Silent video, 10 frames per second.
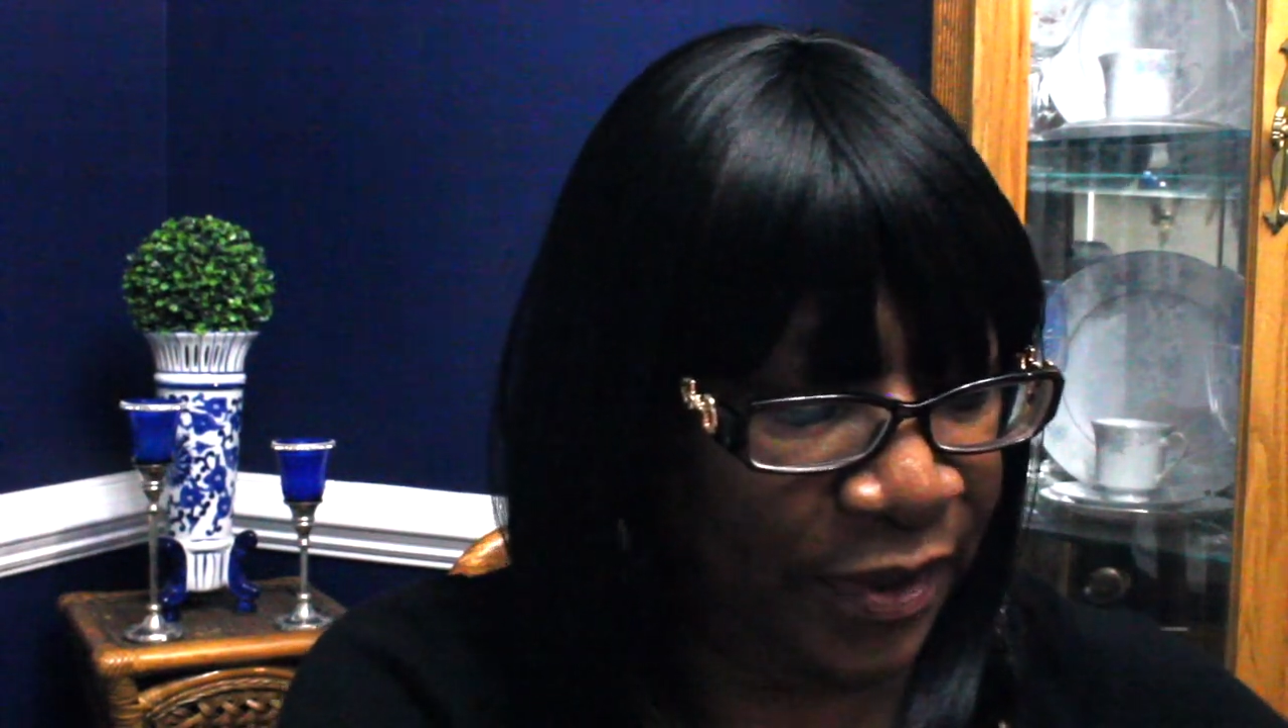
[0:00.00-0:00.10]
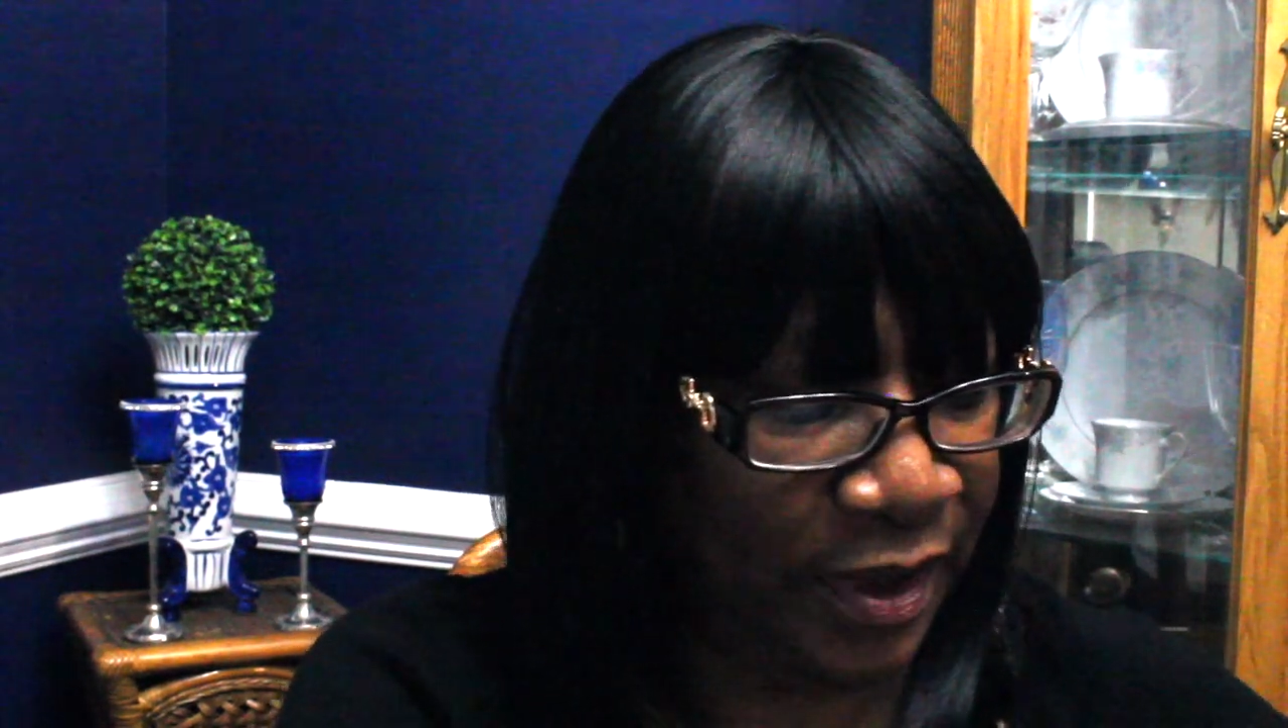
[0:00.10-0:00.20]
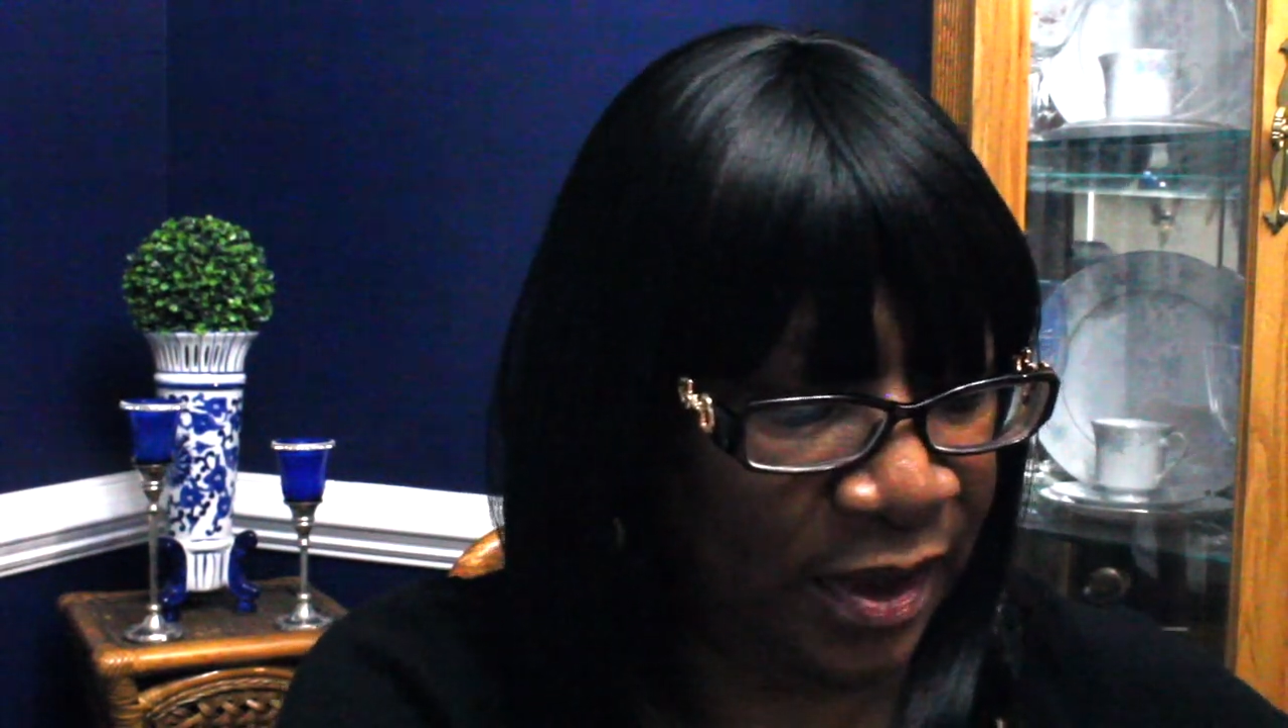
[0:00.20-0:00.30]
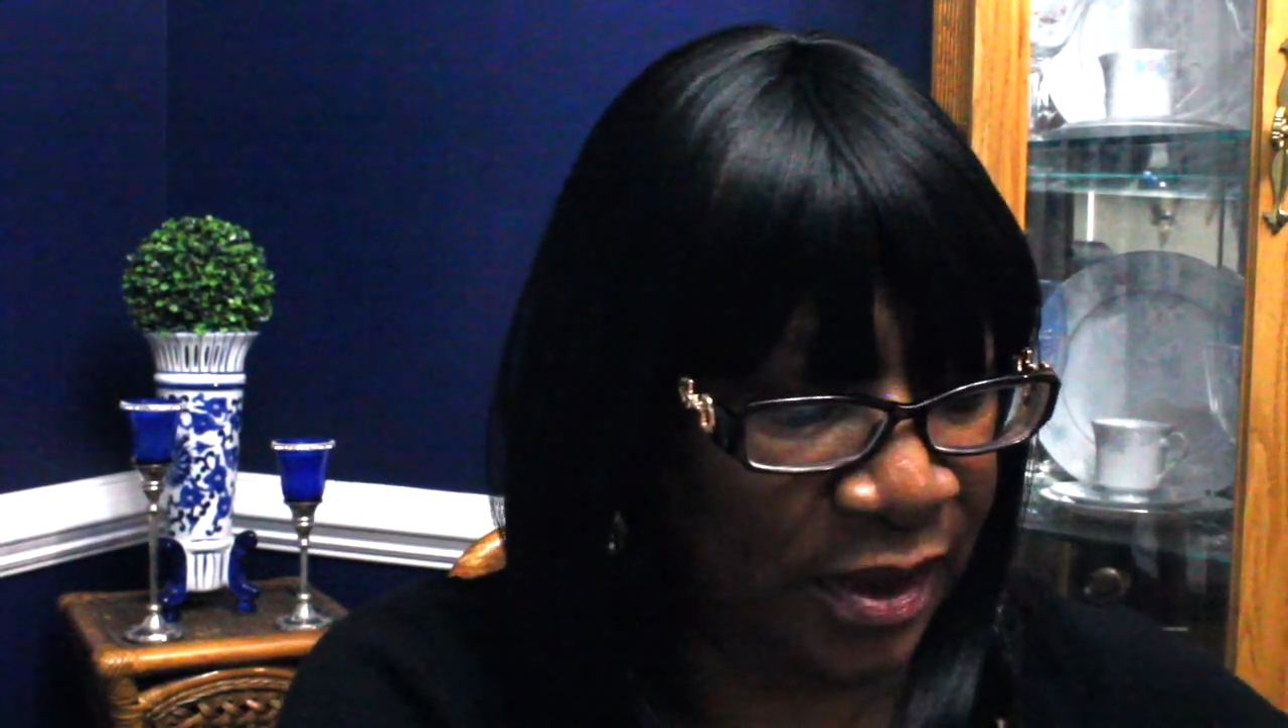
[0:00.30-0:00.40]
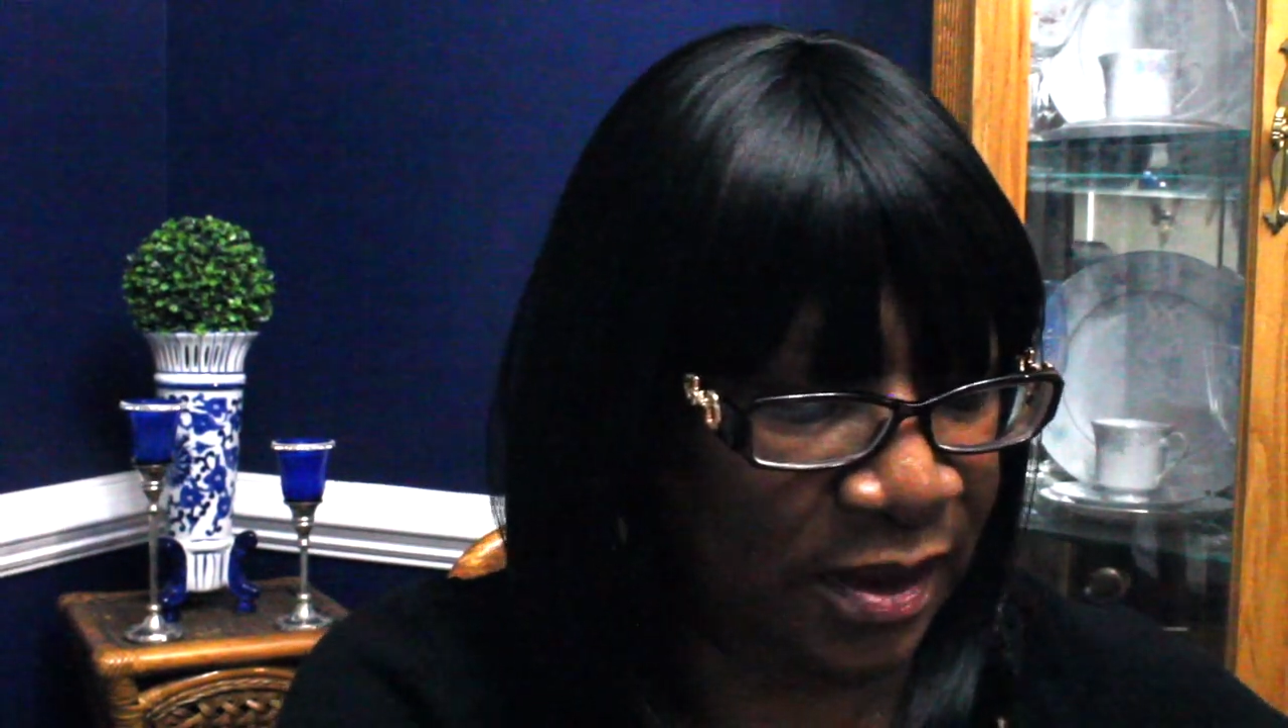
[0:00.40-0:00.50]

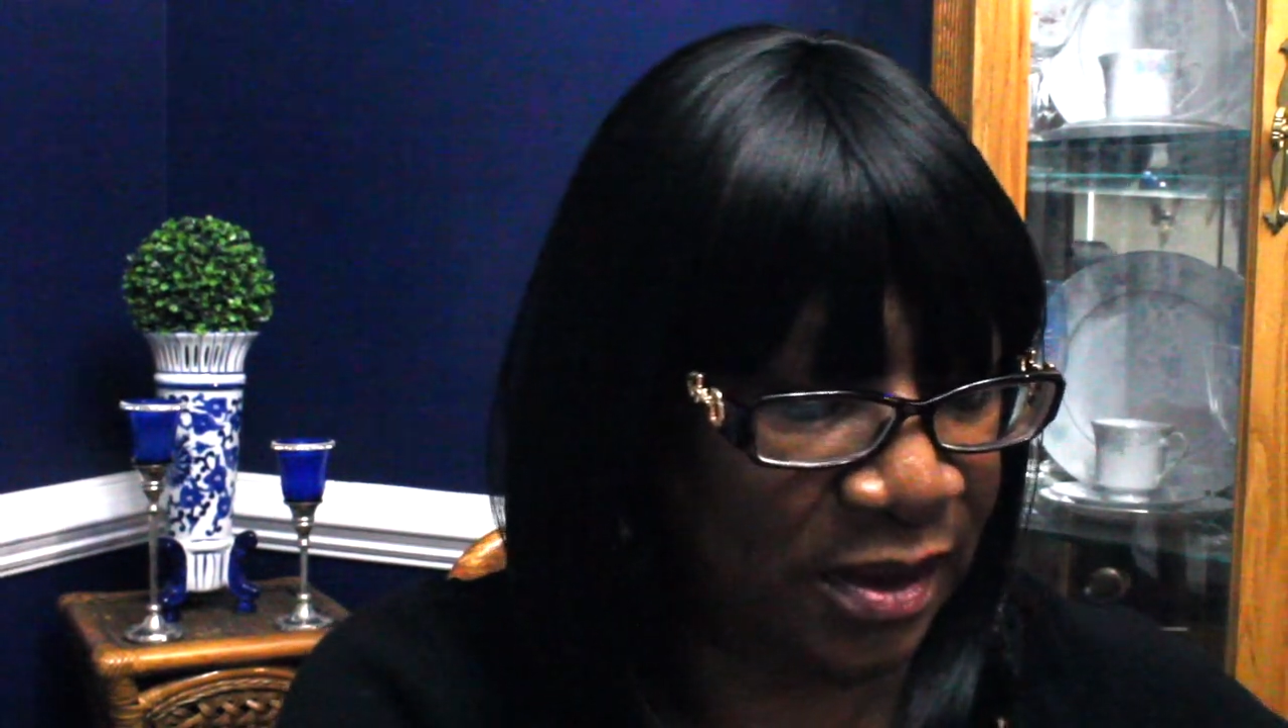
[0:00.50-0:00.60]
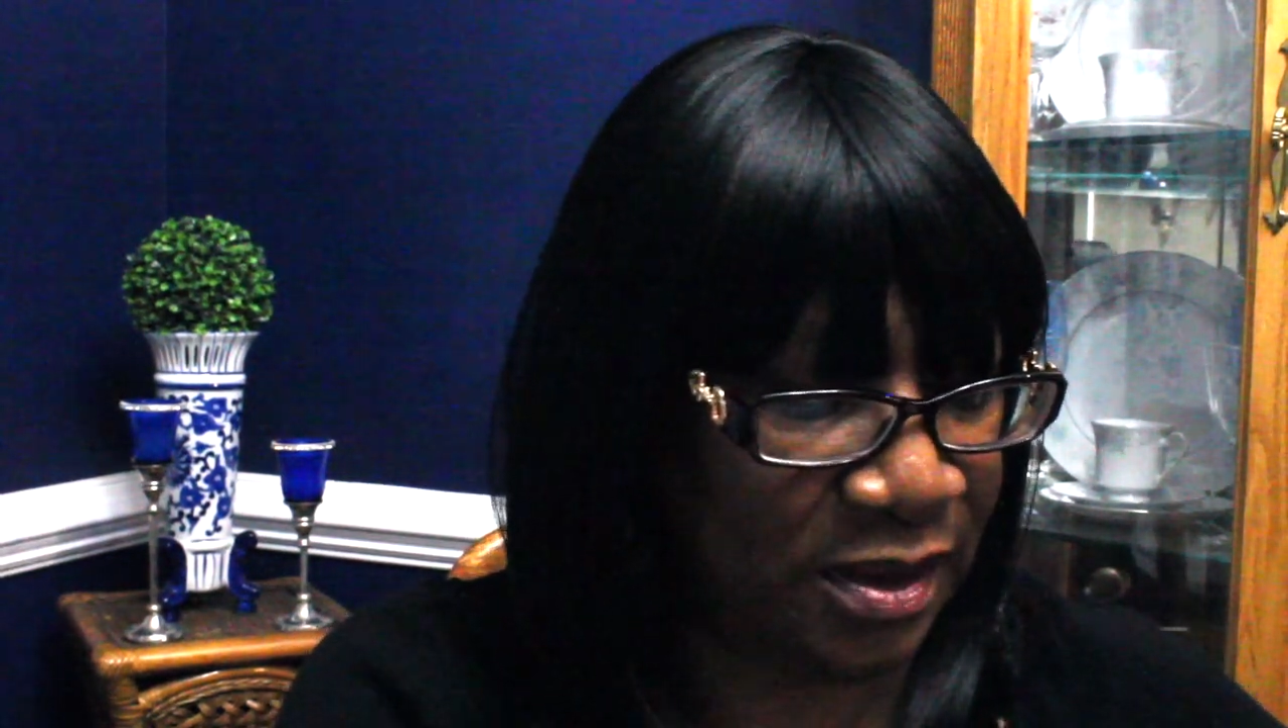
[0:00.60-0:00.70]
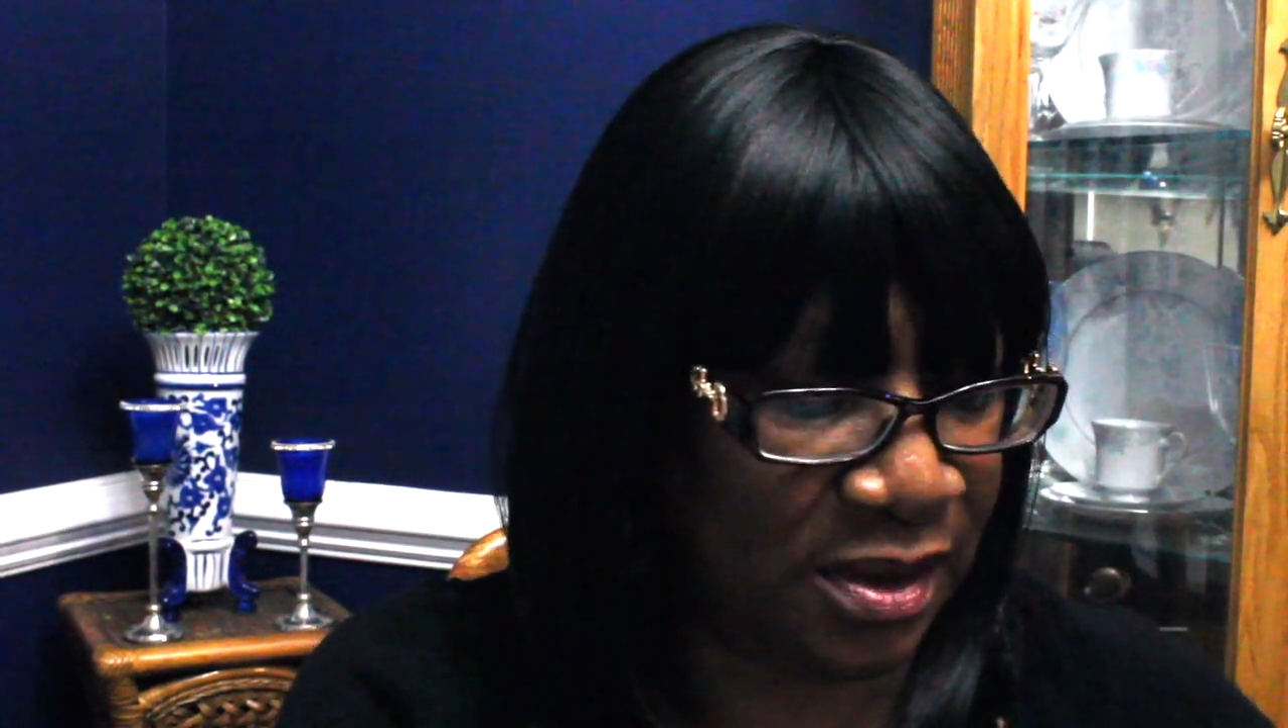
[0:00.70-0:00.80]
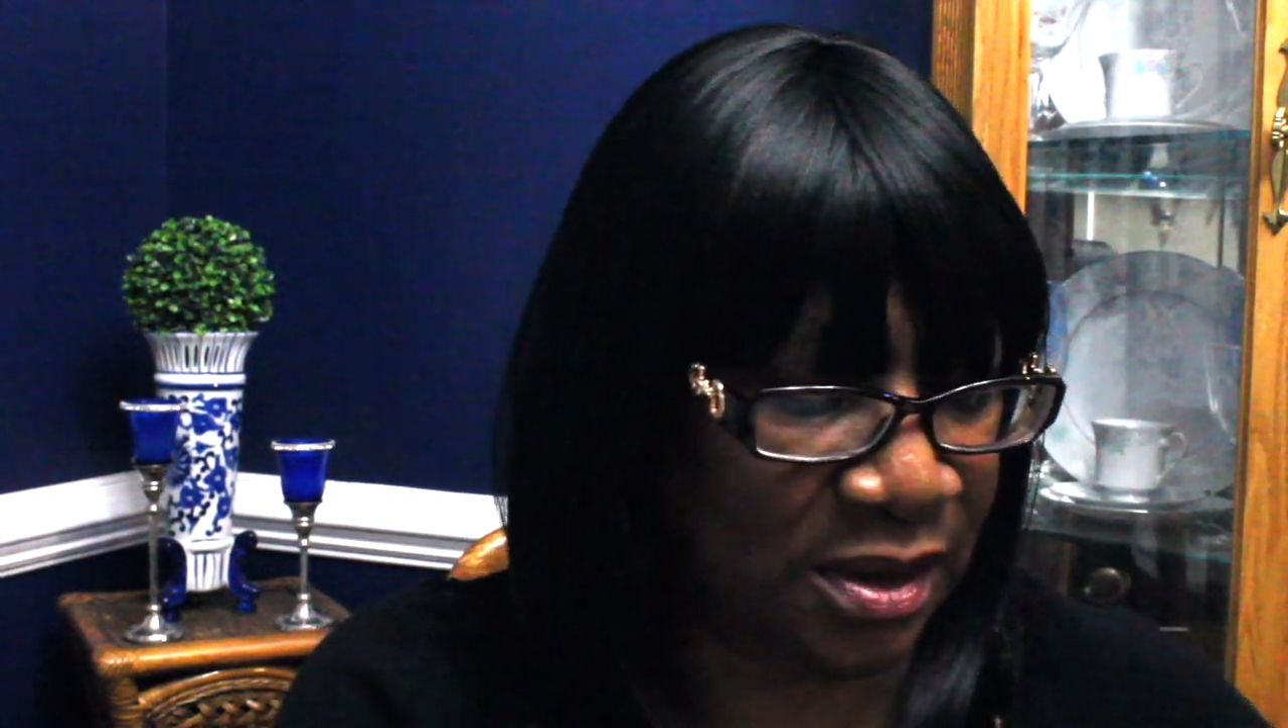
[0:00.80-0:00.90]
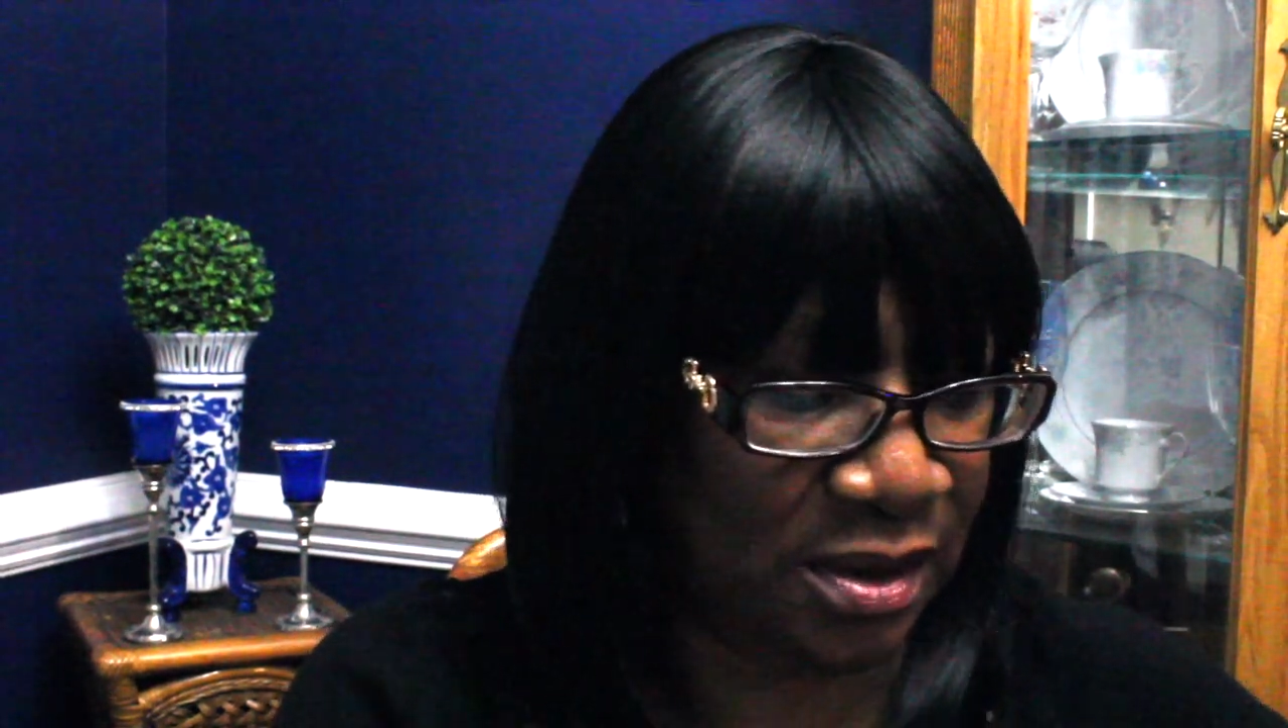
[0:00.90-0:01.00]
these,